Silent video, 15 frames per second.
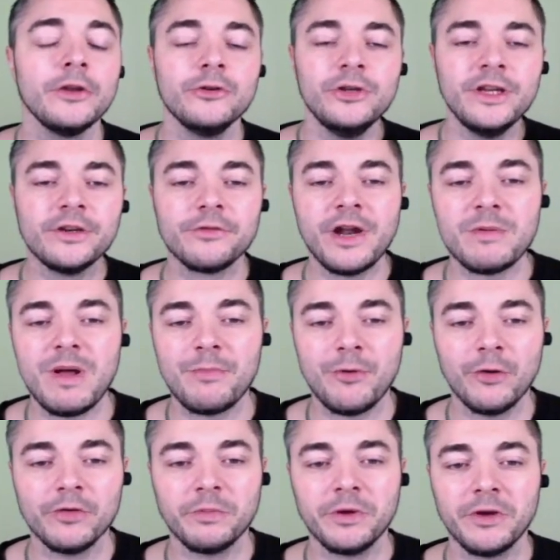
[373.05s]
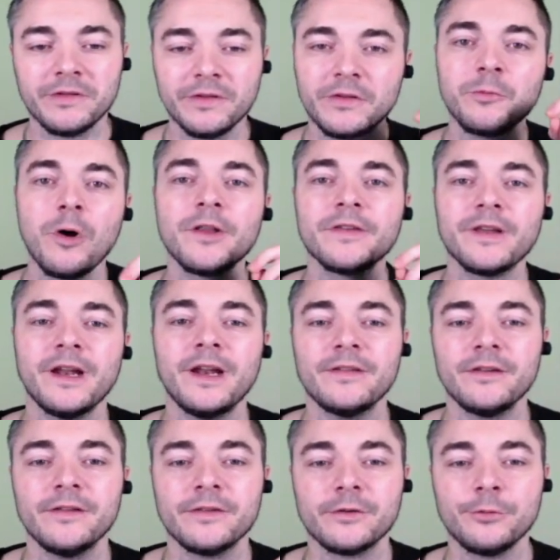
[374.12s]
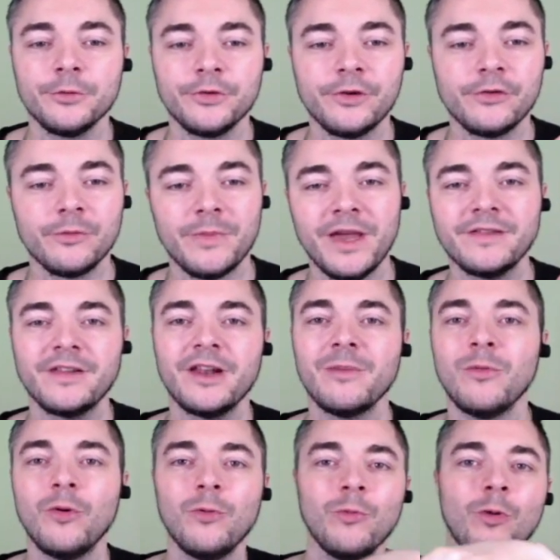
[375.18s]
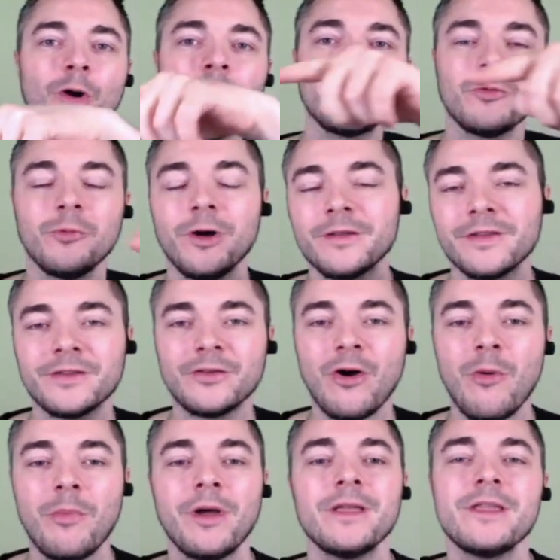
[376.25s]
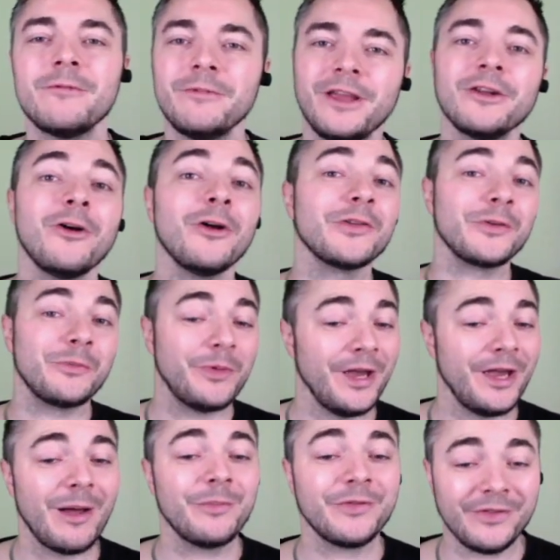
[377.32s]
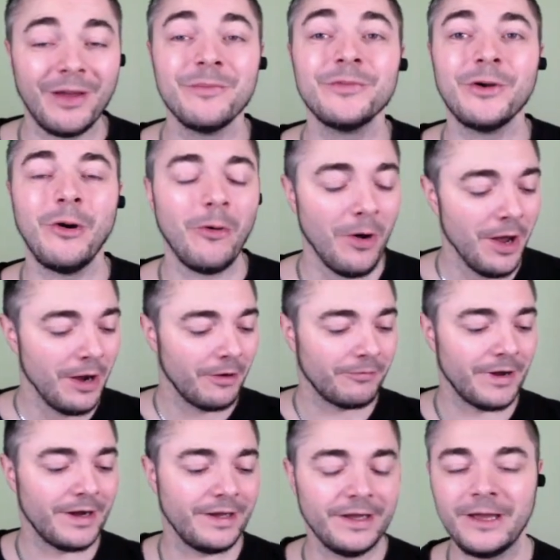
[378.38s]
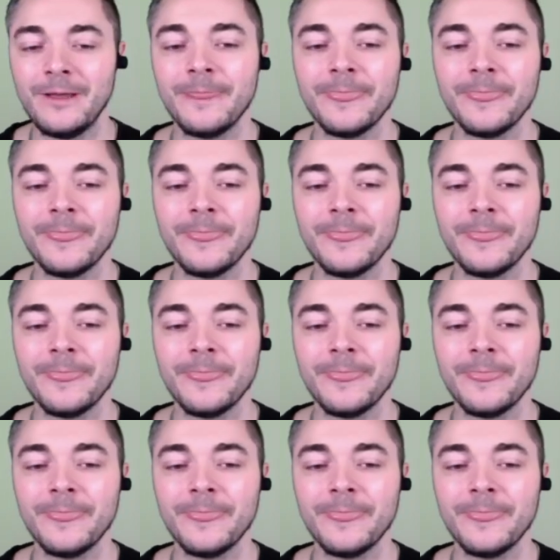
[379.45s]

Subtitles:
You need Grandma Bones because this one skeleton is crucial to make Thana Moh walk towards the top, and then we can also pick up some dough right here.